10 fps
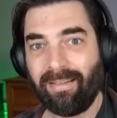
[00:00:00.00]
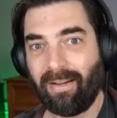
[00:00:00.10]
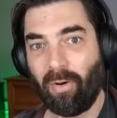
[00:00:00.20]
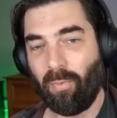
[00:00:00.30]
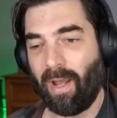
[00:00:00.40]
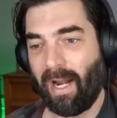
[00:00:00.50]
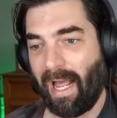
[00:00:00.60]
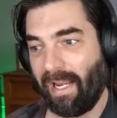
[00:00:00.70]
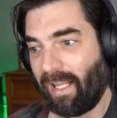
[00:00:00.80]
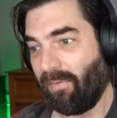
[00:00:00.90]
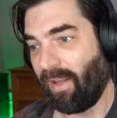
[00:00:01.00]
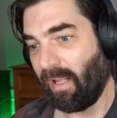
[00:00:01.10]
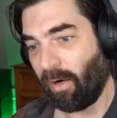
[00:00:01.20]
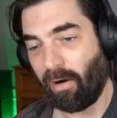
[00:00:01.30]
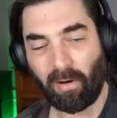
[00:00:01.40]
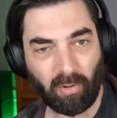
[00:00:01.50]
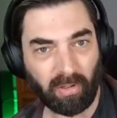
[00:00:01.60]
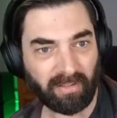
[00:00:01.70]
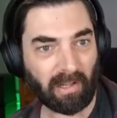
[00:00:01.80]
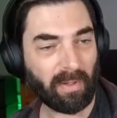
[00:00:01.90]
So when I give it an article
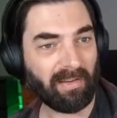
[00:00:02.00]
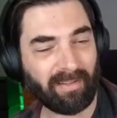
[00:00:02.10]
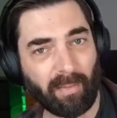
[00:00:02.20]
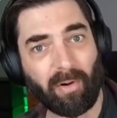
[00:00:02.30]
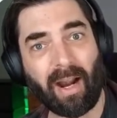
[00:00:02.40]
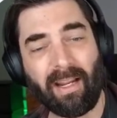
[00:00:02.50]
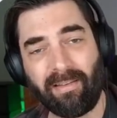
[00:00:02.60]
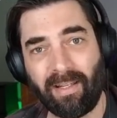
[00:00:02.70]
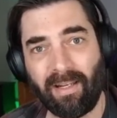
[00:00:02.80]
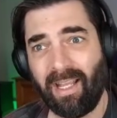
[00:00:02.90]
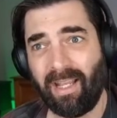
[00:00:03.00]
and tell me to summarize it,